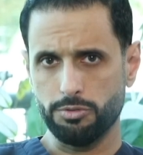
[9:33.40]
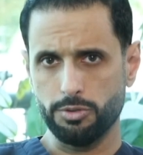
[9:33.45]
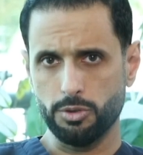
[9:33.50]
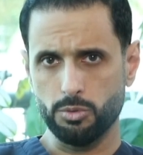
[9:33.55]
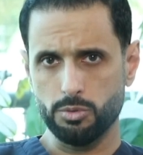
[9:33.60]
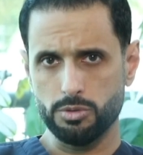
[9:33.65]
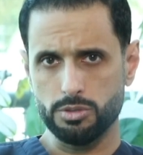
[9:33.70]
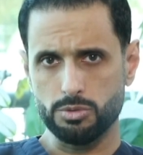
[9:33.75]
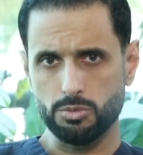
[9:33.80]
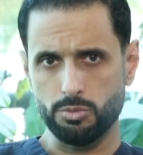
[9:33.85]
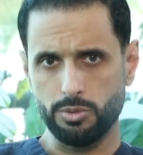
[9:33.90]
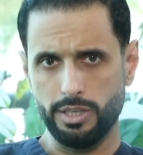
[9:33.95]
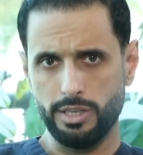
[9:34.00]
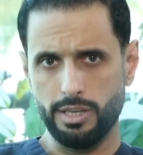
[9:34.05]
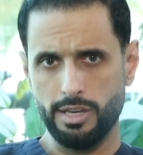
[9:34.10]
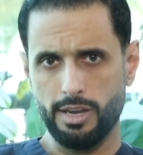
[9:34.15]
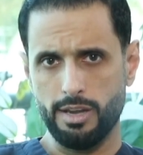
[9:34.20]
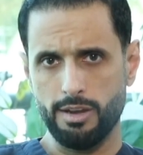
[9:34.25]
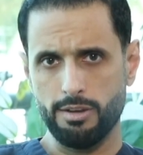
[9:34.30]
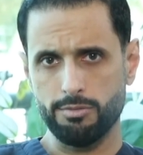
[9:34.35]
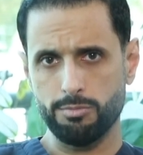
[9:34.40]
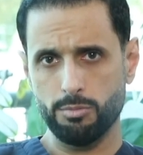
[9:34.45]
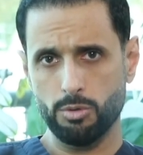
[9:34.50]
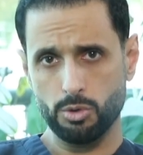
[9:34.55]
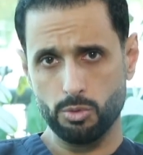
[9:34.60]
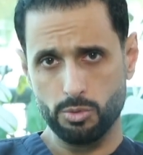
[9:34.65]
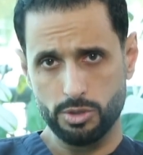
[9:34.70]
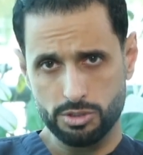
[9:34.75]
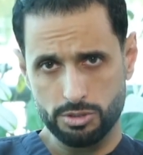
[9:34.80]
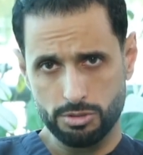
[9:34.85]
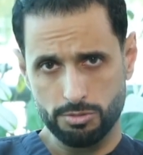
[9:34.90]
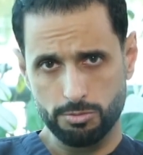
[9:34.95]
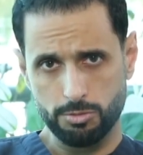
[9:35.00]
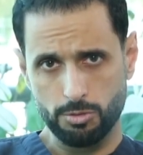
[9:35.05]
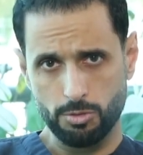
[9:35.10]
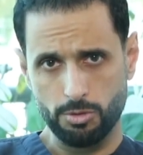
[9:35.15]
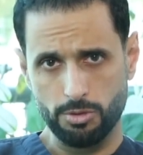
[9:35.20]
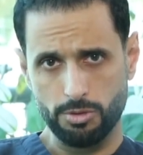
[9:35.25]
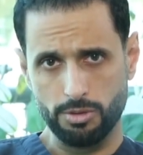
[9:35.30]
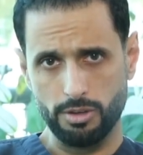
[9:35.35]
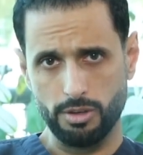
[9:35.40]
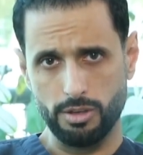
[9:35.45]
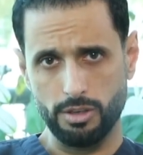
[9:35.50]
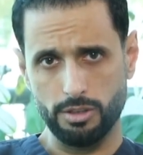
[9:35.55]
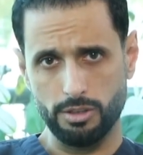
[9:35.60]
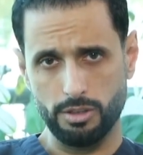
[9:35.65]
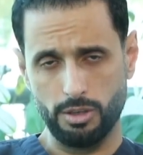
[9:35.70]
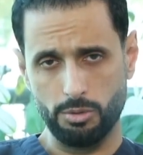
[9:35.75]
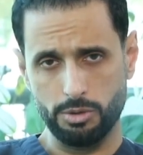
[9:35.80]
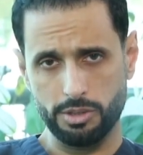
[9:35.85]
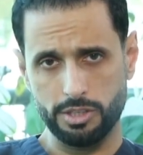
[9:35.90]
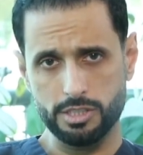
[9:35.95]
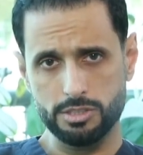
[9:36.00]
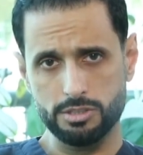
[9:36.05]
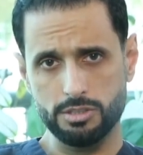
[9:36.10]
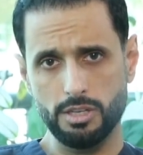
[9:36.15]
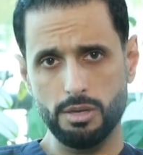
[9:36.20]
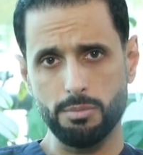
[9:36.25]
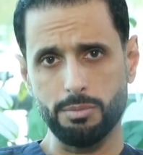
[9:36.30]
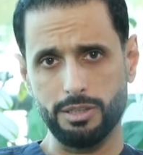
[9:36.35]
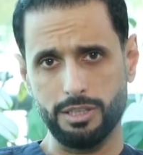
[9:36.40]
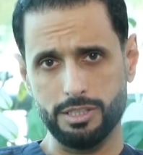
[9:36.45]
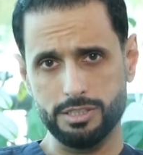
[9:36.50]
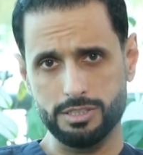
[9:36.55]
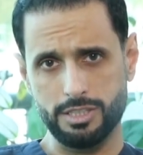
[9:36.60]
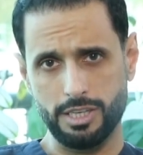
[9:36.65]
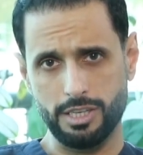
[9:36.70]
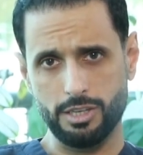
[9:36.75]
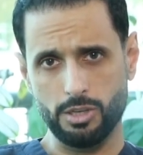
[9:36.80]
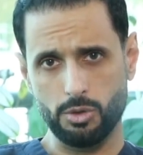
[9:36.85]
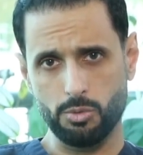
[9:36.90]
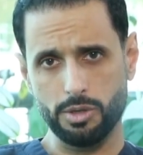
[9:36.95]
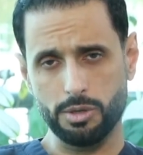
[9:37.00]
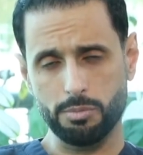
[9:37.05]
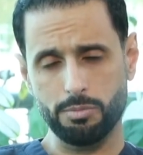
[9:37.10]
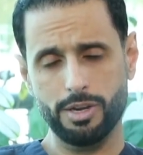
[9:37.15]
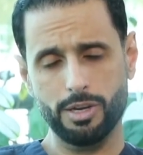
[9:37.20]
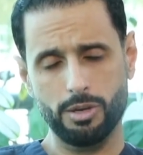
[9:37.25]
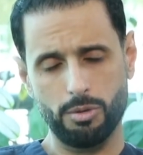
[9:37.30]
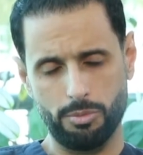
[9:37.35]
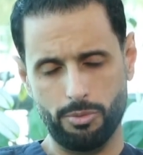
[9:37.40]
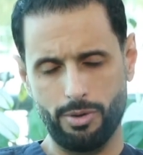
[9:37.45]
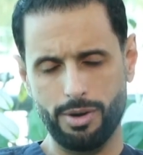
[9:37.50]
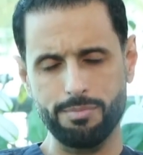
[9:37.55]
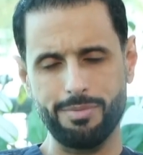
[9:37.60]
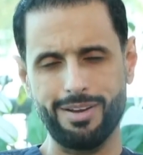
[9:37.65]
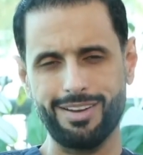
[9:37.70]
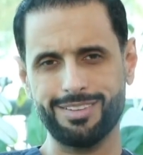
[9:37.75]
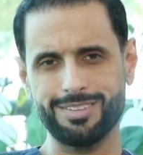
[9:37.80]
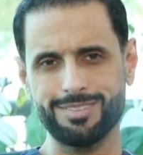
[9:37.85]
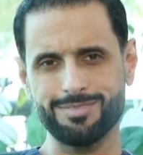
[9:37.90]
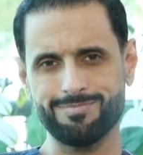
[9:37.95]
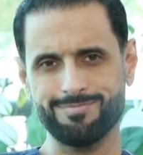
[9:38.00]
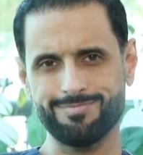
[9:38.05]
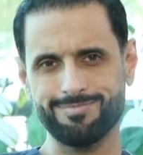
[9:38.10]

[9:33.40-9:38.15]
viewers. We have more questions for our guest today, but let's take a quick break. We'll be right back.